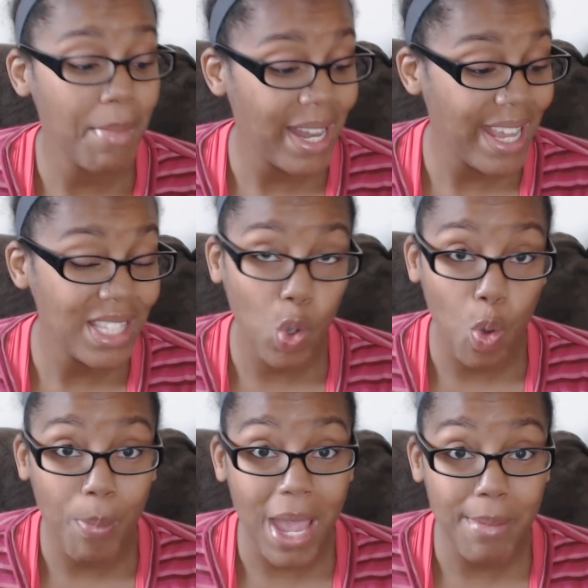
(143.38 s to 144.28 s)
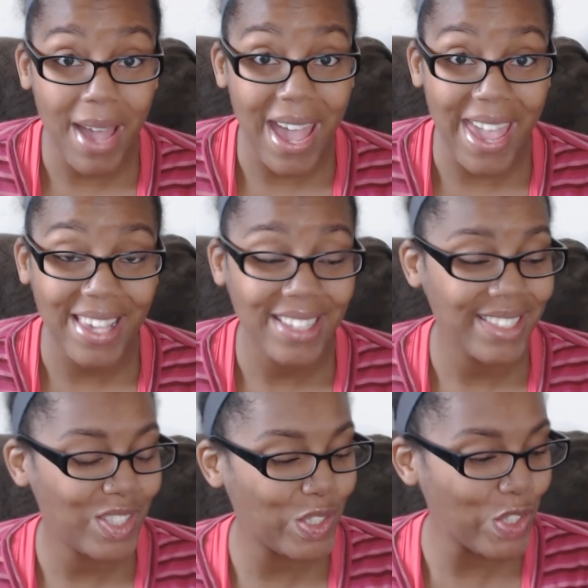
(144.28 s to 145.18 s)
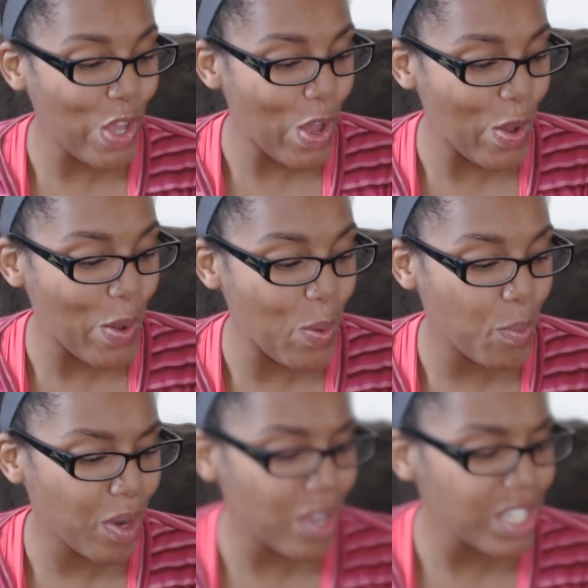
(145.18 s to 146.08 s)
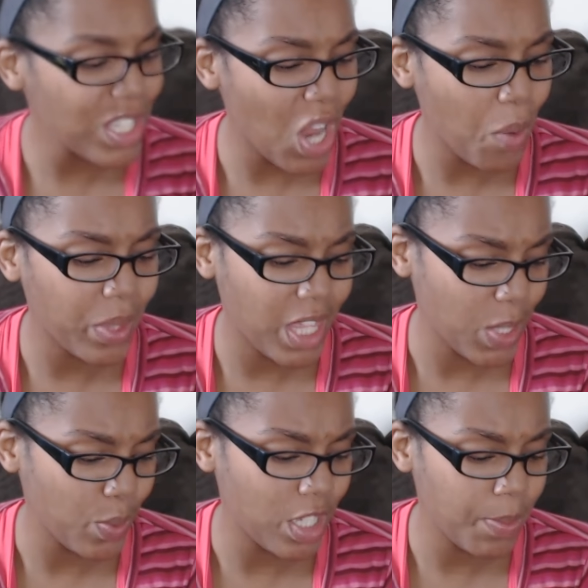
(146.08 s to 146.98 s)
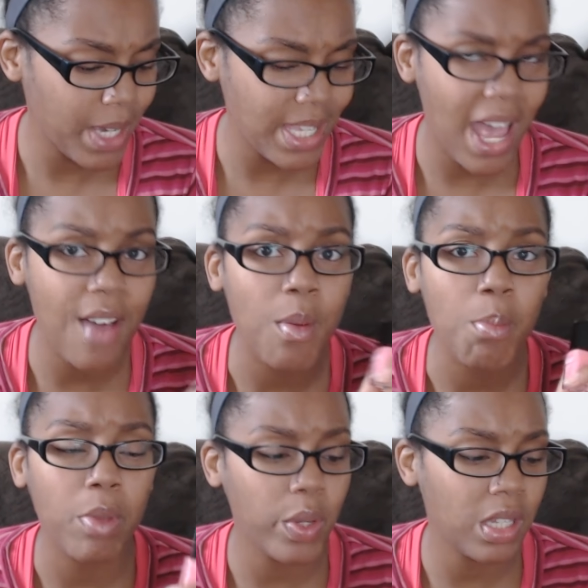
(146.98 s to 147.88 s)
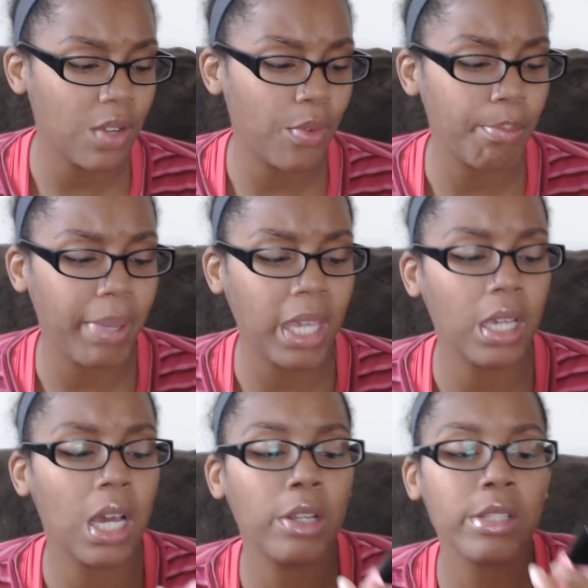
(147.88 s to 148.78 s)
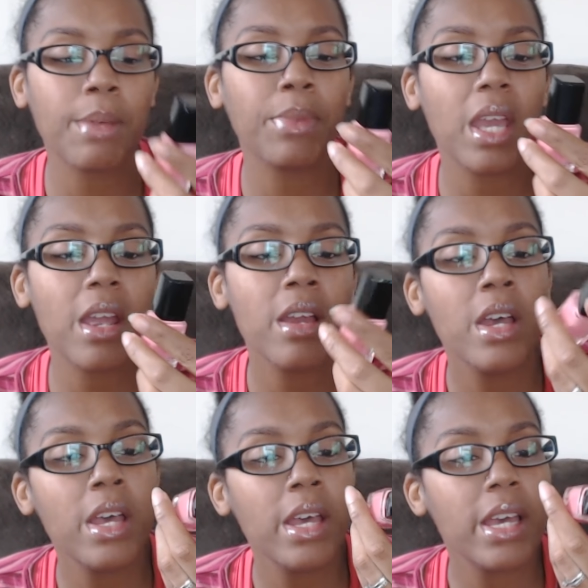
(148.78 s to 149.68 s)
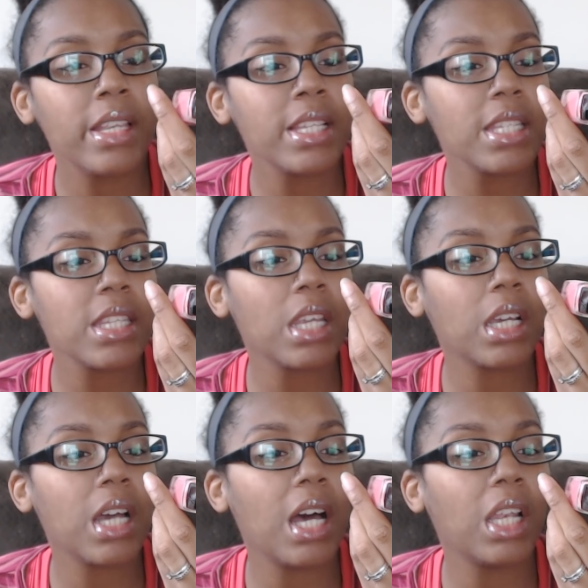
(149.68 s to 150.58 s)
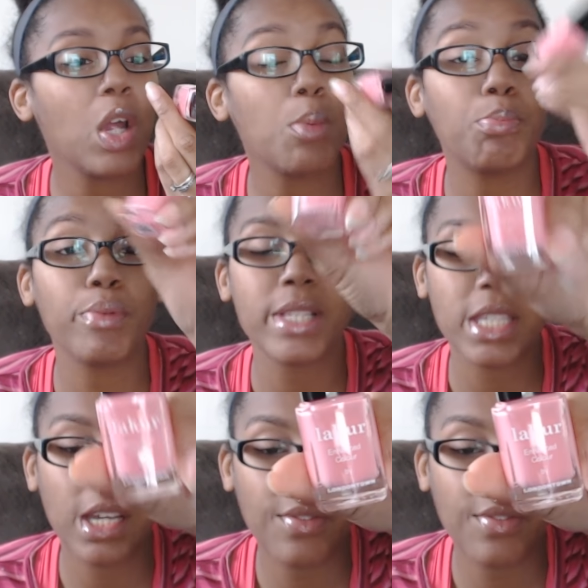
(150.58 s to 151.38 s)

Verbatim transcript: somebody has to go bye-bye. So we're going to start with this one just because I have a million different pink colors up there. And this is in the color Brit